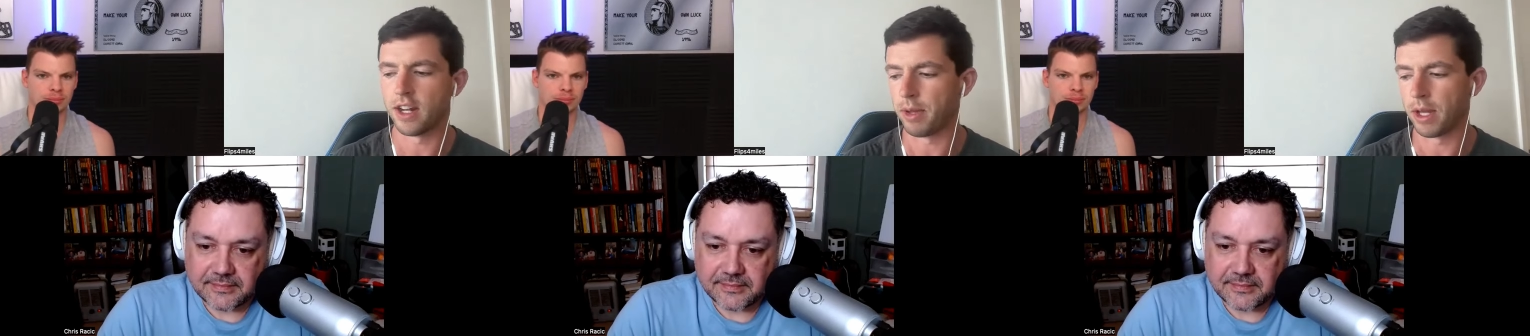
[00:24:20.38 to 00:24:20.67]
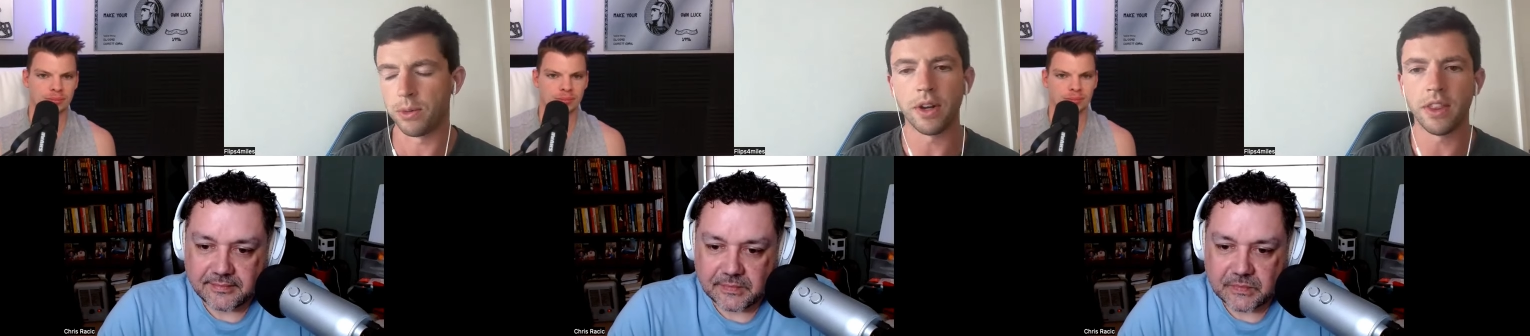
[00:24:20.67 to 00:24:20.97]
Speaker 1: job.
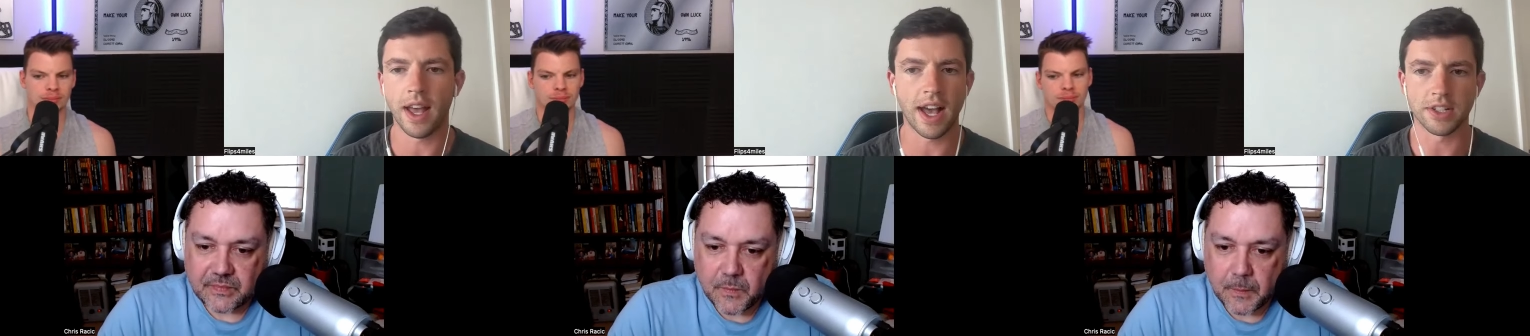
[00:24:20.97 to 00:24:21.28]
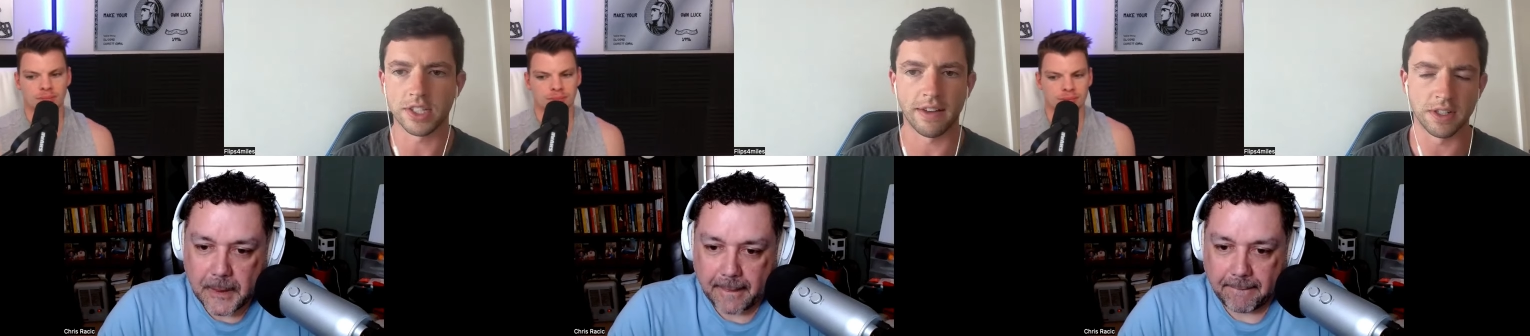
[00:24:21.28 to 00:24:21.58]
Like, what do they
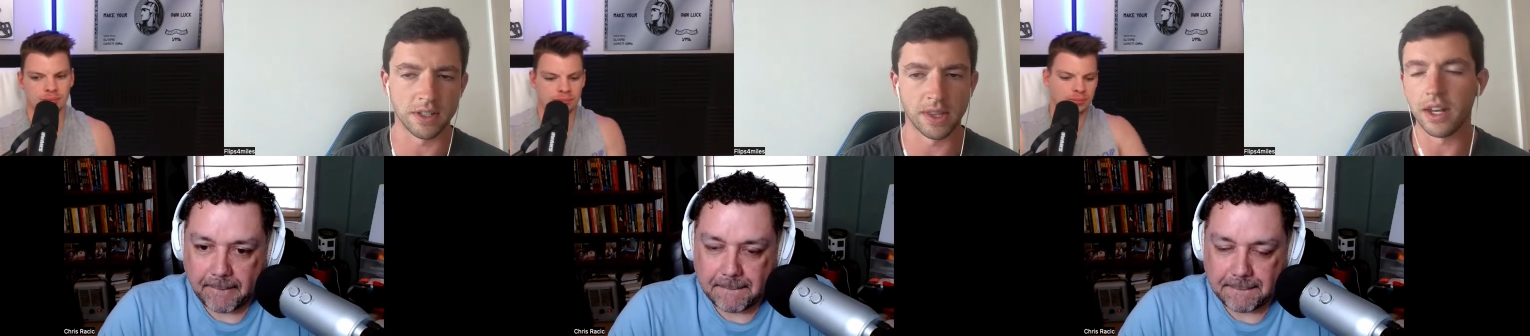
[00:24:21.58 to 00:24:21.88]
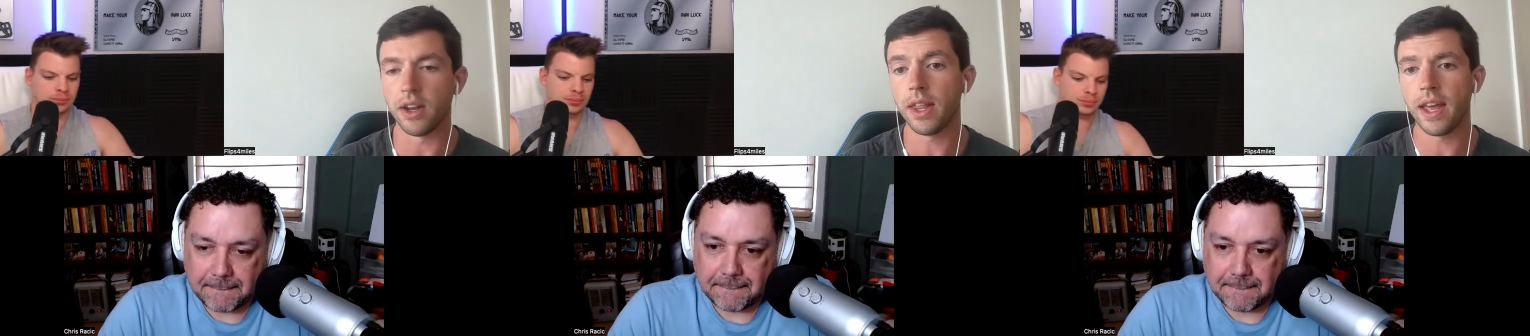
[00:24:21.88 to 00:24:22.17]
actually have to do? They
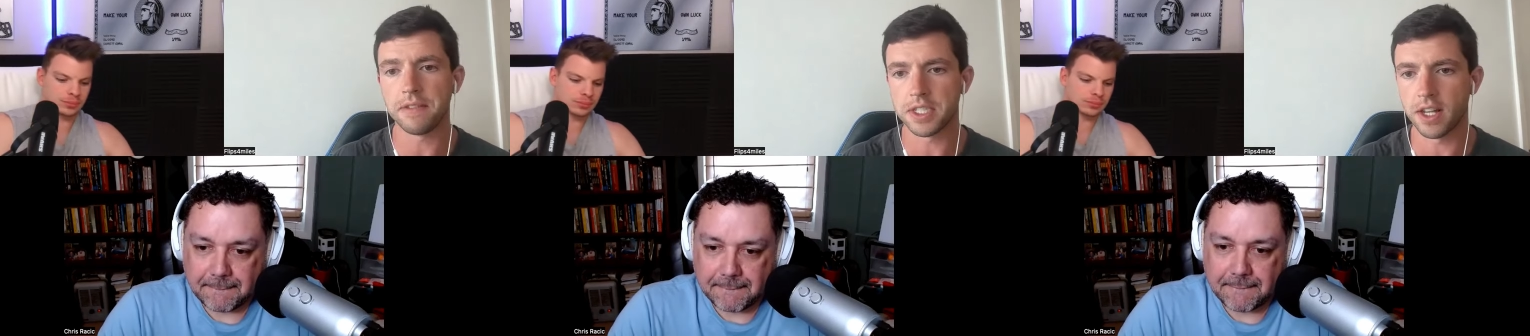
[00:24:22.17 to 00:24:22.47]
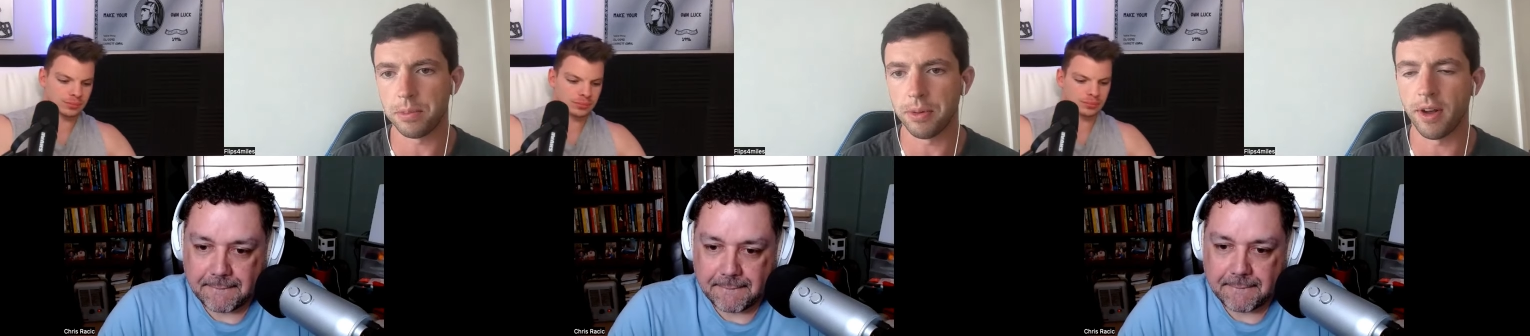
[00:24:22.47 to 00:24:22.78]
know they have to
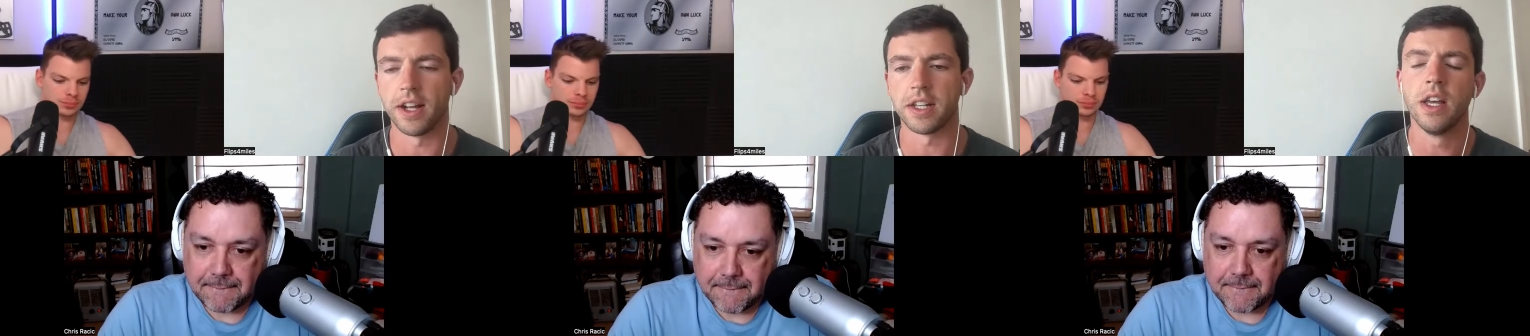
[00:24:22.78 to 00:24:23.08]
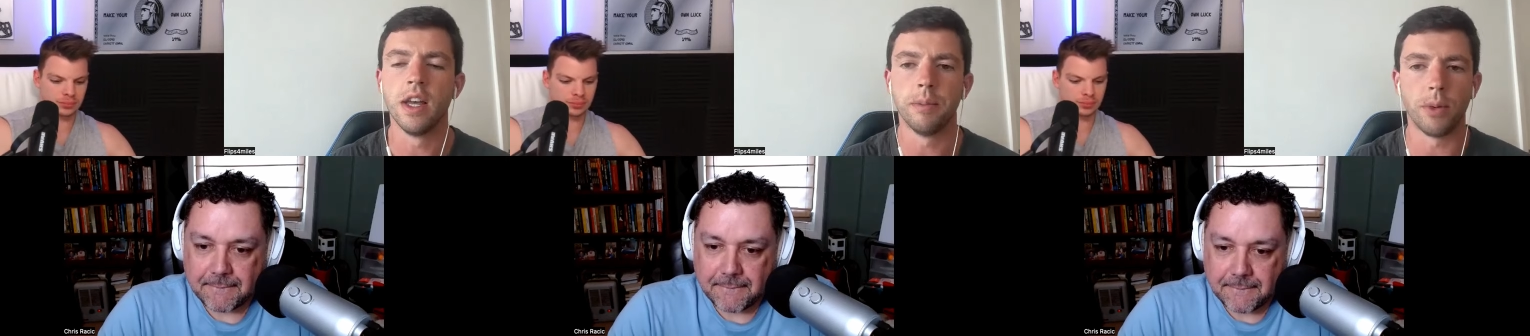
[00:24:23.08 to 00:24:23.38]
sell products,
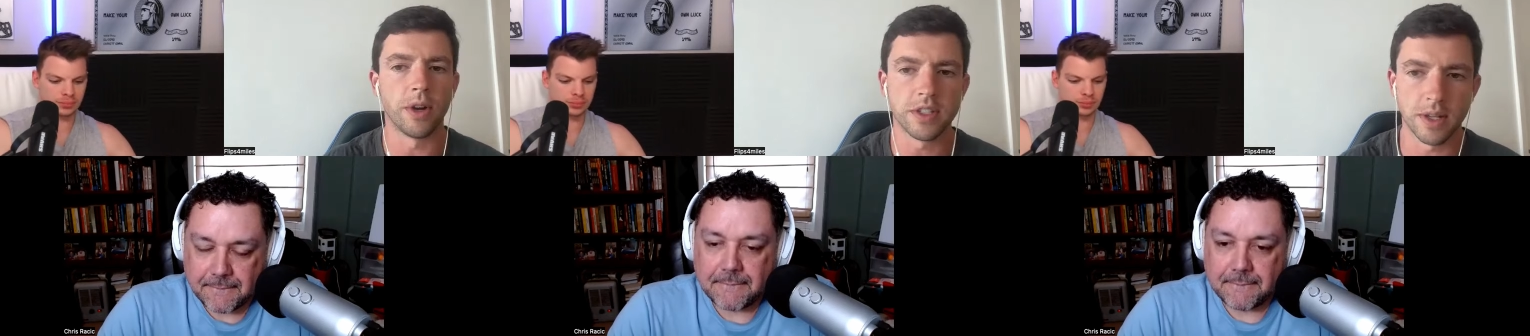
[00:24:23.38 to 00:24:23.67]
but what are